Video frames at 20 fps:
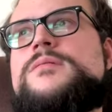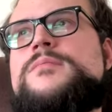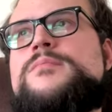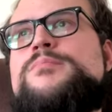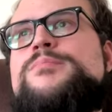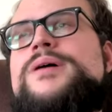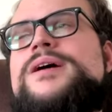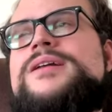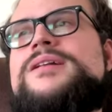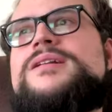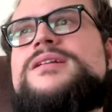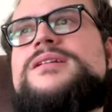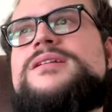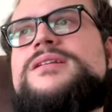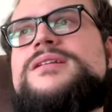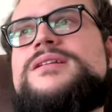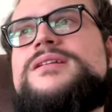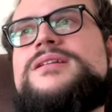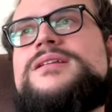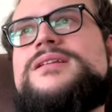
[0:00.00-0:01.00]
but
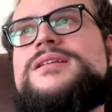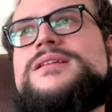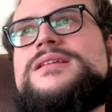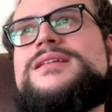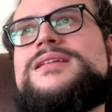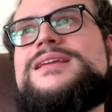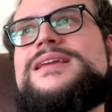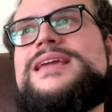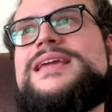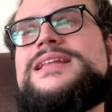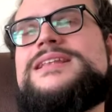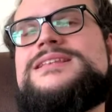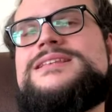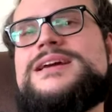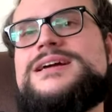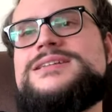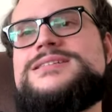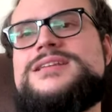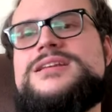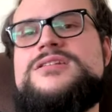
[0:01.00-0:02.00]
he
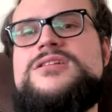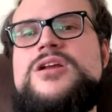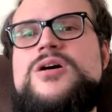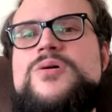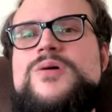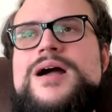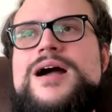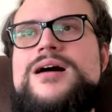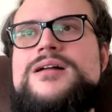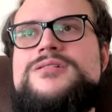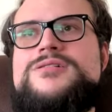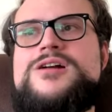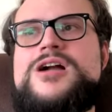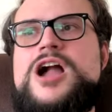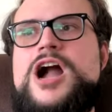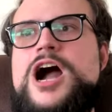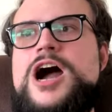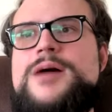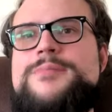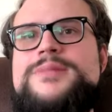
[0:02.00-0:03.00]
doesn't know how to
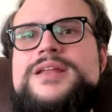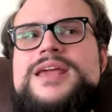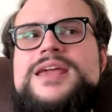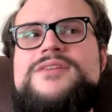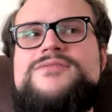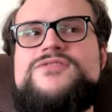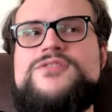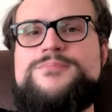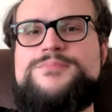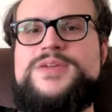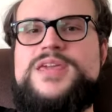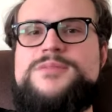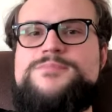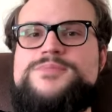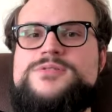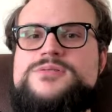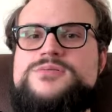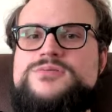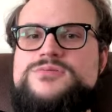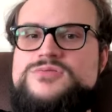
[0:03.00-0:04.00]
accommodate for
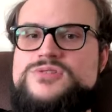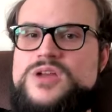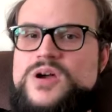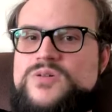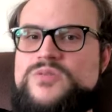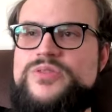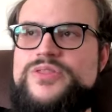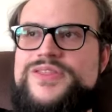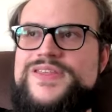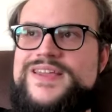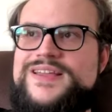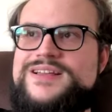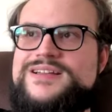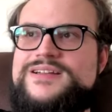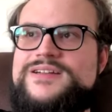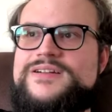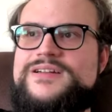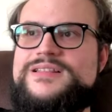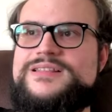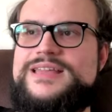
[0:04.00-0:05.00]
people who don't think
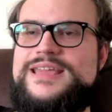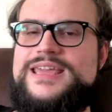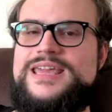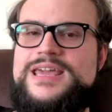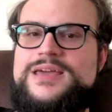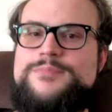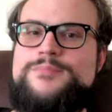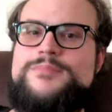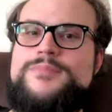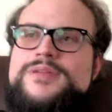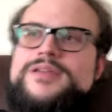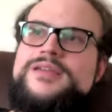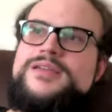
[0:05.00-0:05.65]
like him.